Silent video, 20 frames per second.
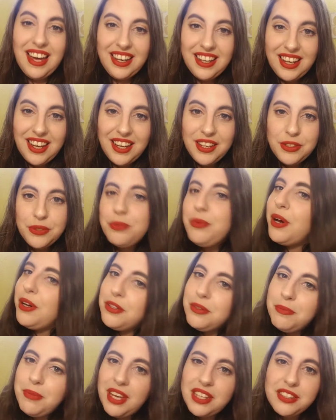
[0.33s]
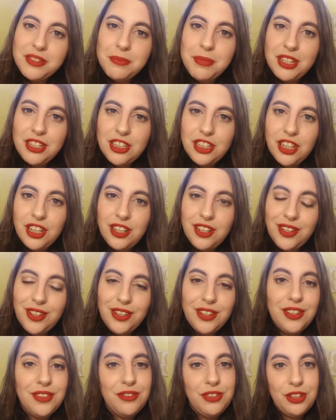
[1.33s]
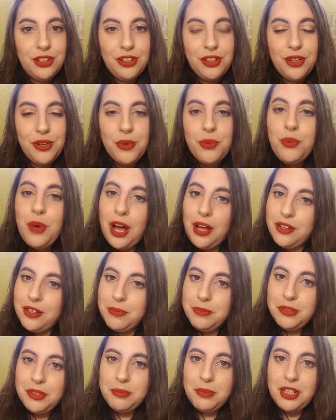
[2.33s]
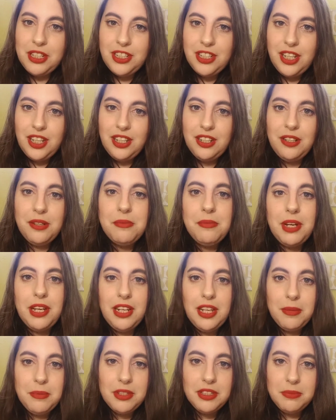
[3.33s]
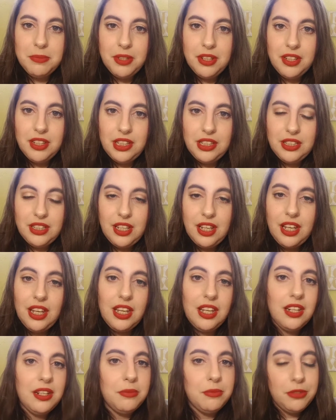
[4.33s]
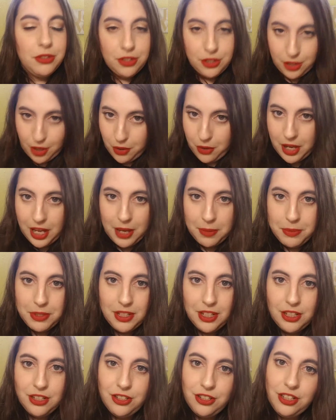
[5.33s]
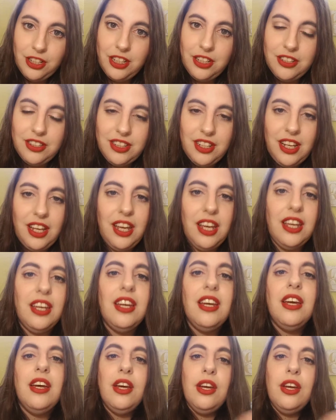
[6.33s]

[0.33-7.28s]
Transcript: Hi guys, welcome back to my channel and if you're new, welcome to my channel. My name is Melissa and I'm so happy that you're here today.